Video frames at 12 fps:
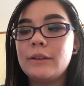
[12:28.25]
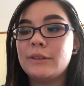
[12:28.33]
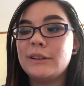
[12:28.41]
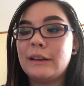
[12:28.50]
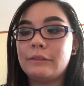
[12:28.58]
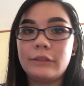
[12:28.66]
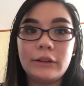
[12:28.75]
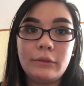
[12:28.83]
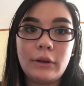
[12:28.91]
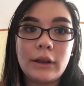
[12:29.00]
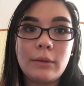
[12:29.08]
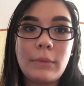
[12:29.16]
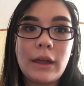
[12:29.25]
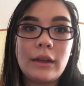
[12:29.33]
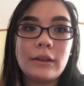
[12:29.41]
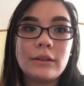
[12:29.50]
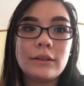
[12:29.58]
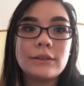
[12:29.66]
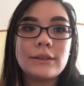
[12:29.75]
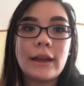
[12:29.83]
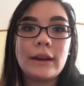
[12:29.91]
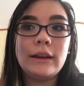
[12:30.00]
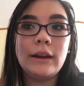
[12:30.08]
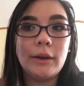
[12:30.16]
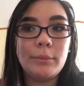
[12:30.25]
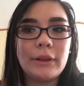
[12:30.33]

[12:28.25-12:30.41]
But definitely recommend signing up.